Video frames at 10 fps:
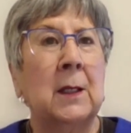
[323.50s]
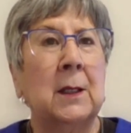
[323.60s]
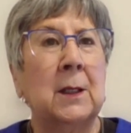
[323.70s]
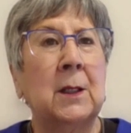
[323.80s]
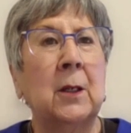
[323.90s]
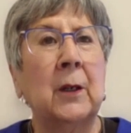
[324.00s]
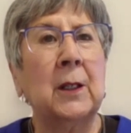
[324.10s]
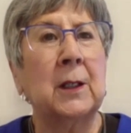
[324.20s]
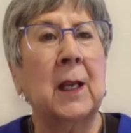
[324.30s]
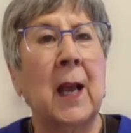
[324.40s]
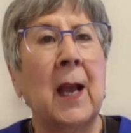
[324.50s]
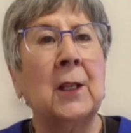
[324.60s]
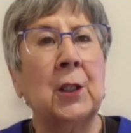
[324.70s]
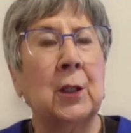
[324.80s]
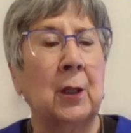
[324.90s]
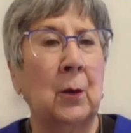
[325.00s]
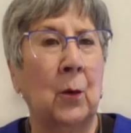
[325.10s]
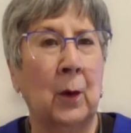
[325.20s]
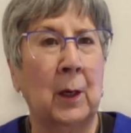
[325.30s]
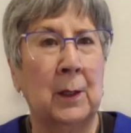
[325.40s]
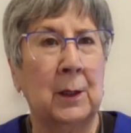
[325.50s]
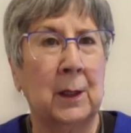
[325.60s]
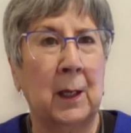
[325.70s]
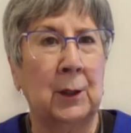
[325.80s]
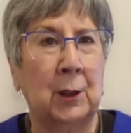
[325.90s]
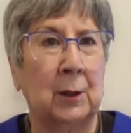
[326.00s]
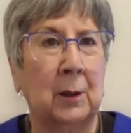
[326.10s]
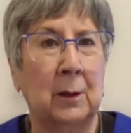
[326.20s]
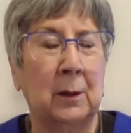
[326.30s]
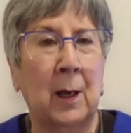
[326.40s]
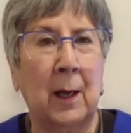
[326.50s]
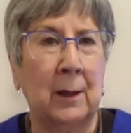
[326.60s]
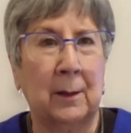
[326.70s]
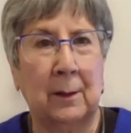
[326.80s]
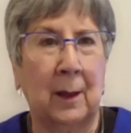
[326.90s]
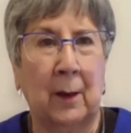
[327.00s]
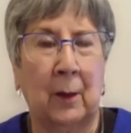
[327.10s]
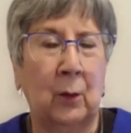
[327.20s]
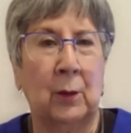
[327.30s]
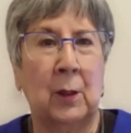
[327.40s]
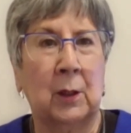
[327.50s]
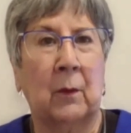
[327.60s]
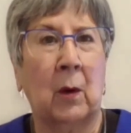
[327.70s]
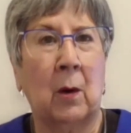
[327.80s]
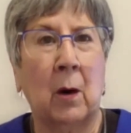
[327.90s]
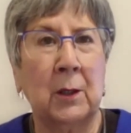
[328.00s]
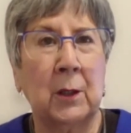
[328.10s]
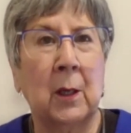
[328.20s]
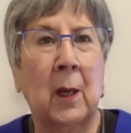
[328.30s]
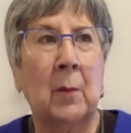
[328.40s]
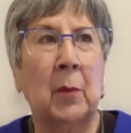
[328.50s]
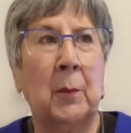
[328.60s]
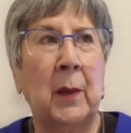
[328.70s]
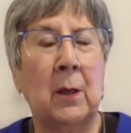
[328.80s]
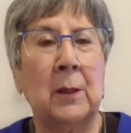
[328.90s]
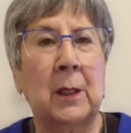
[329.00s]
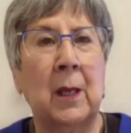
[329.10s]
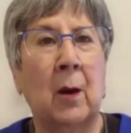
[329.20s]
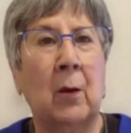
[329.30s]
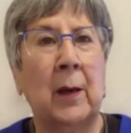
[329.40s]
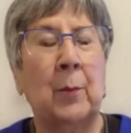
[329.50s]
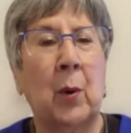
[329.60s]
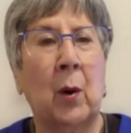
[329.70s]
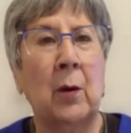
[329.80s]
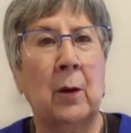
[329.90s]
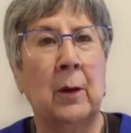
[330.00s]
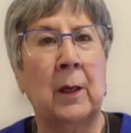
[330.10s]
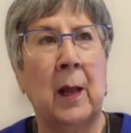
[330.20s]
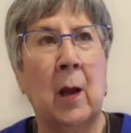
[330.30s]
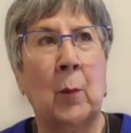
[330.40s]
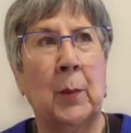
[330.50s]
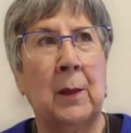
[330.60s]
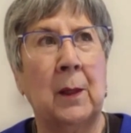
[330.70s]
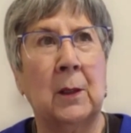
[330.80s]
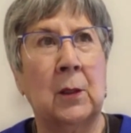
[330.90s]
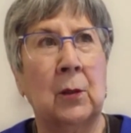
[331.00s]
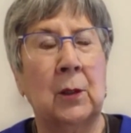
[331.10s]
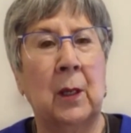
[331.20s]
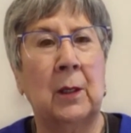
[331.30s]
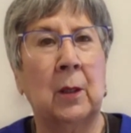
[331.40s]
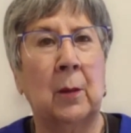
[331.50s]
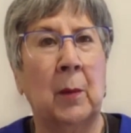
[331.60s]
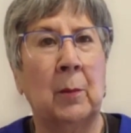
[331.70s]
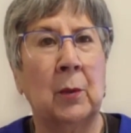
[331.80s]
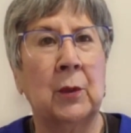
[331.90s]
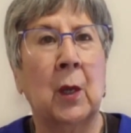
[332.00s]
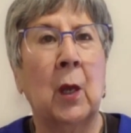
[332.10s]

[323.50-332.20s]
serious cash to the organization, not out of the goodness of their hearts, but because they are a partner in helping the association members